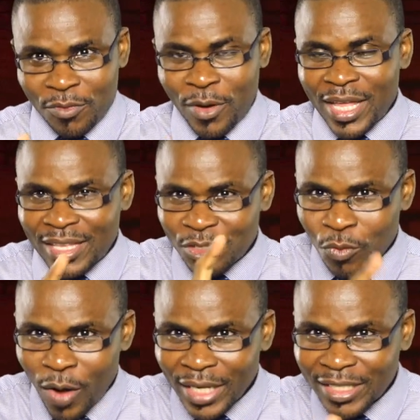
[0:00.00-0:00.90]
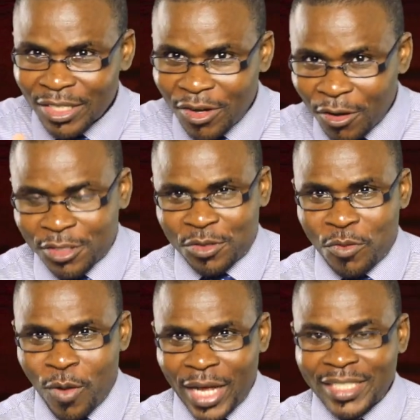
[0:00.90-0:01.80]
Where there's white close to
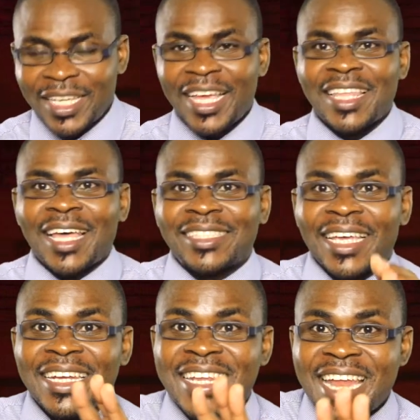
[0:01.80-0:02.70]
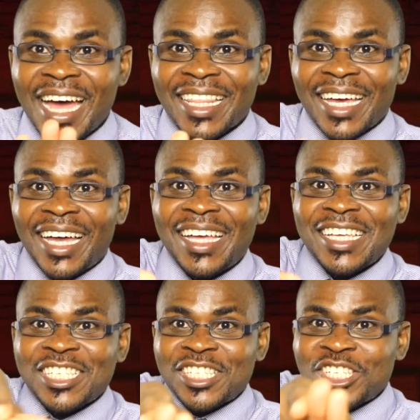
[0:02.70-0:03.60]
white, that's another
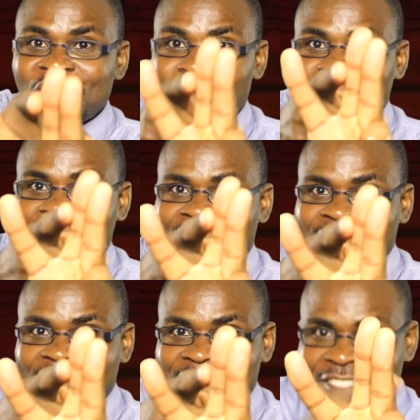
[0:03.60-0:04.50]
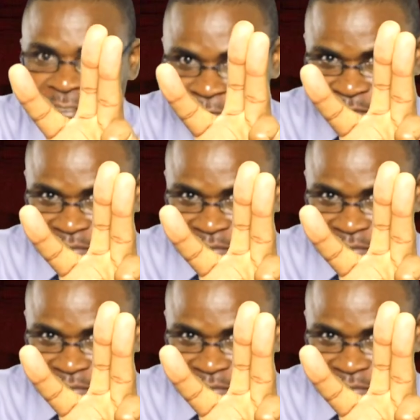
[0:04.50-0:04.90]
short distance.